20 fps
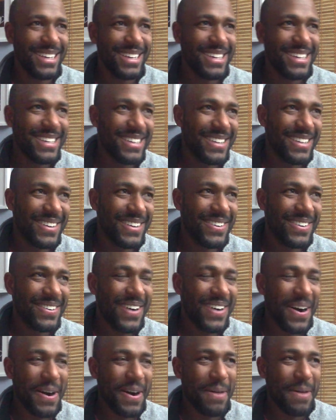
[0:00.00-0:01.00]

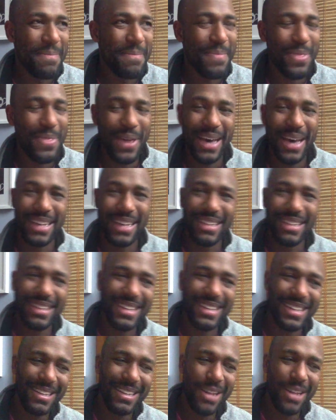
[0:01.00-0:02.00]

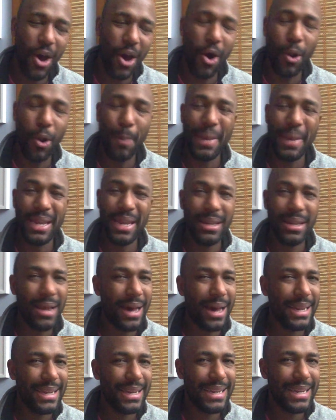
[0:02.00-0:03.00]
that all may
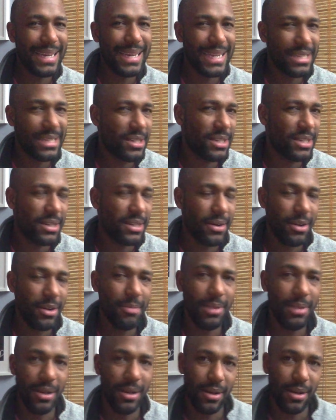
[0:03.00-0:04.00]
not
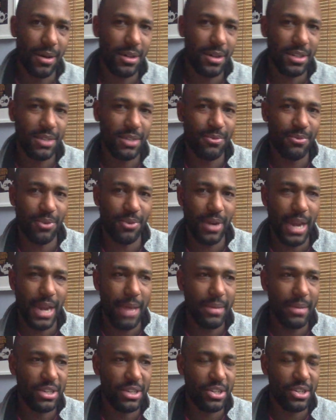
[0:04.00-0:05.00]
necessarily be lost for
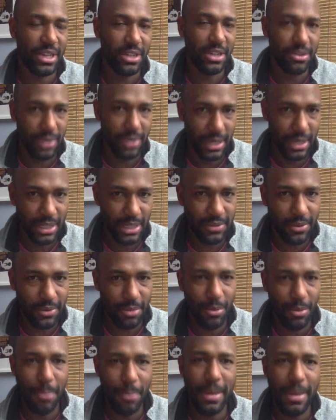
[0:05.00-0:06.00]
climate change, or at least for
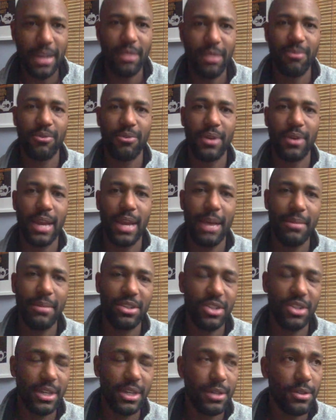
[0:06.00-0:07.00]
the momentum for climate
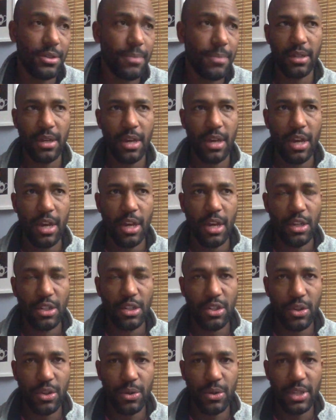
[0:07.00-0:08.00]
change.
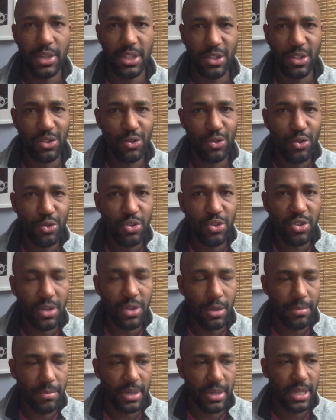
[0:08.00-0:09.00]
So this is
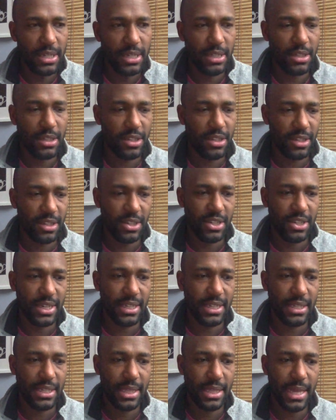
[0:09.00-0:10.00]
crucial because it
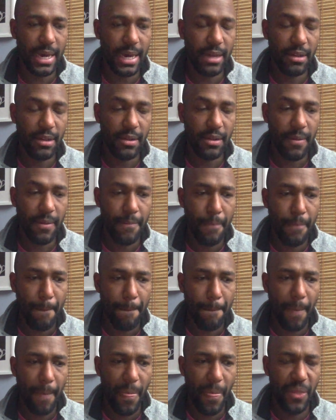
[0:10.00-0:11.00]
suggests that
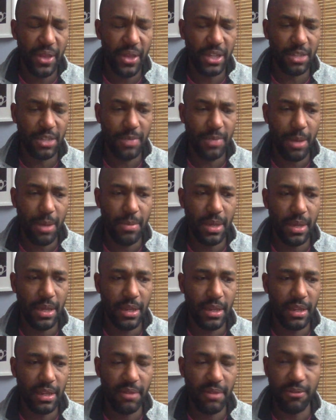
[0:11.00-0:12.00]
things may
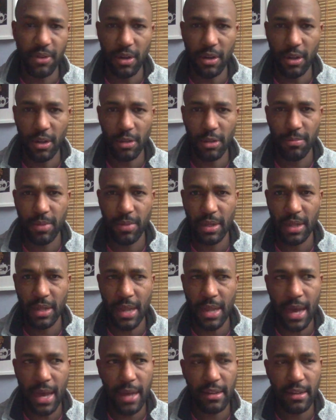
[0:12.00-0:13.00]
be difficult, but
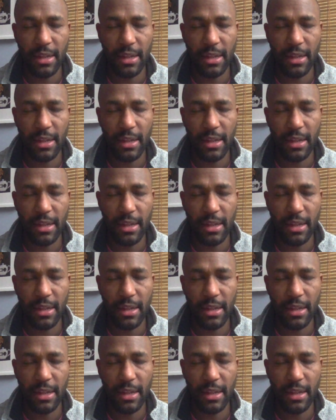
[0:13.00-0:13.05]
not